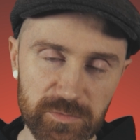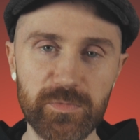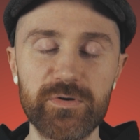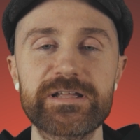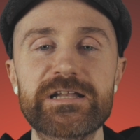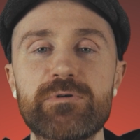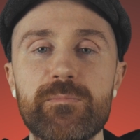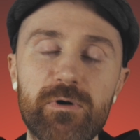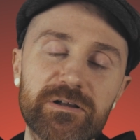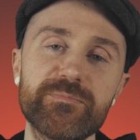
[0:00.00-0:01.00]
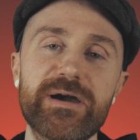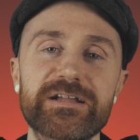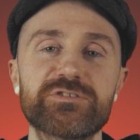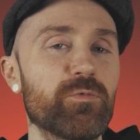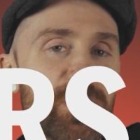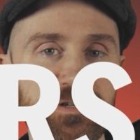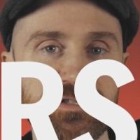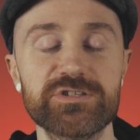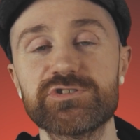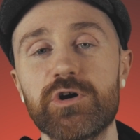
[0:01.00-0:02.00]
Good morning and welcome back to
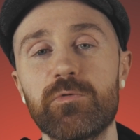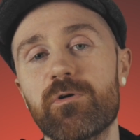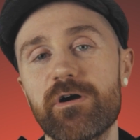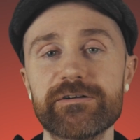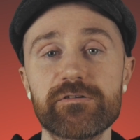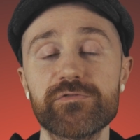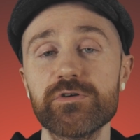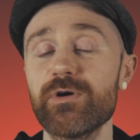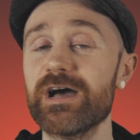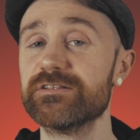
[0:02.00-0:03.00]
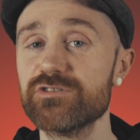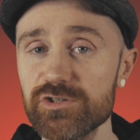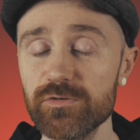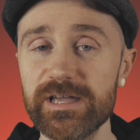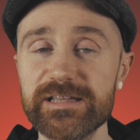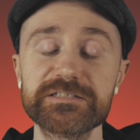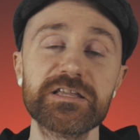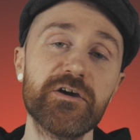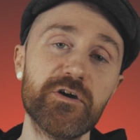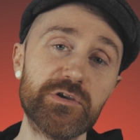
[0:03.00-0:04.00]
WLRST, the show where I review and showcase
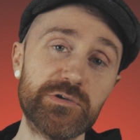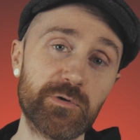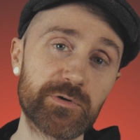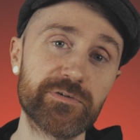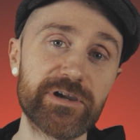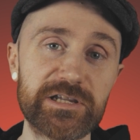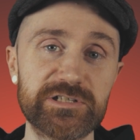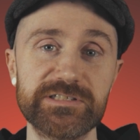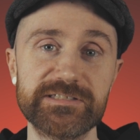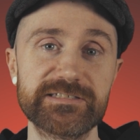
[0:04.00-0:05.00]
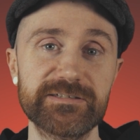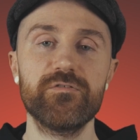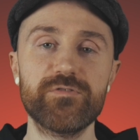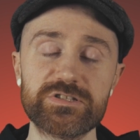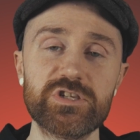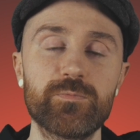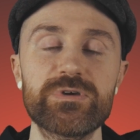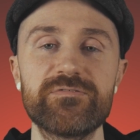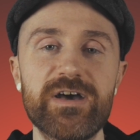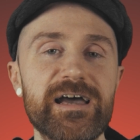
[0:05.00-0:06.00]
your creations. First up
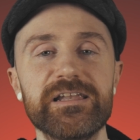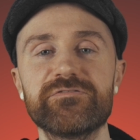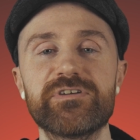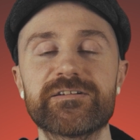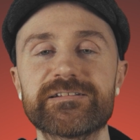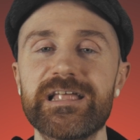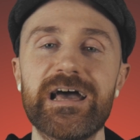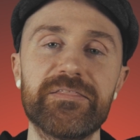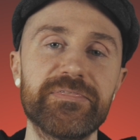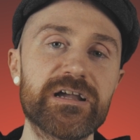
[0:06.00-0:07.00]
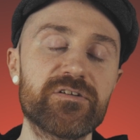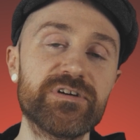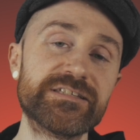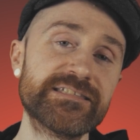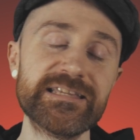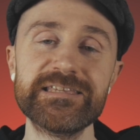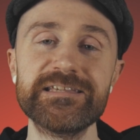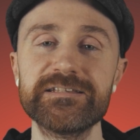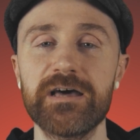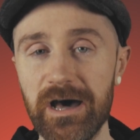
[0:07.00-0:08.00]
we have Ali Wreidan and their
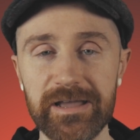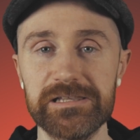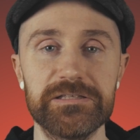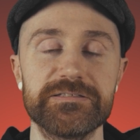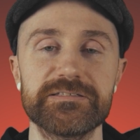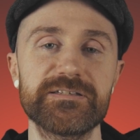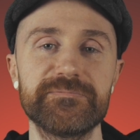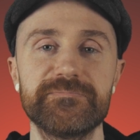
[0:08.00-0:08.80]
Phestithian Islands.